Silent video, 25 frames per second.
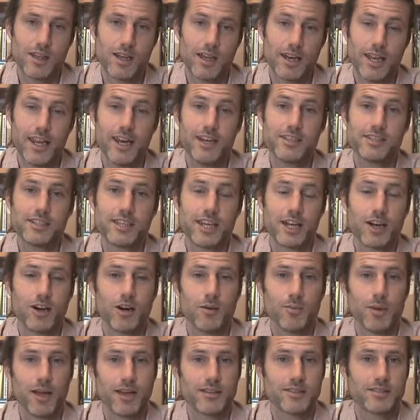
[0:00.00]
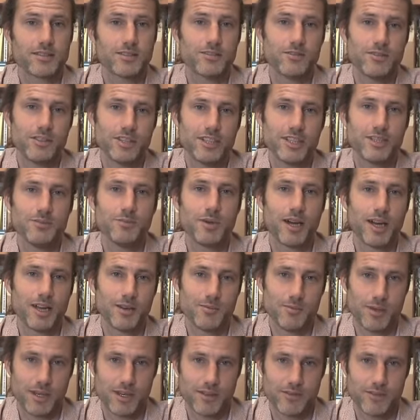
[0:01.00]
An energy co-op has three
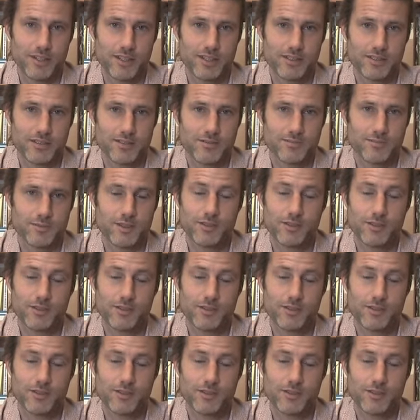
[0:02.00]
main benefits.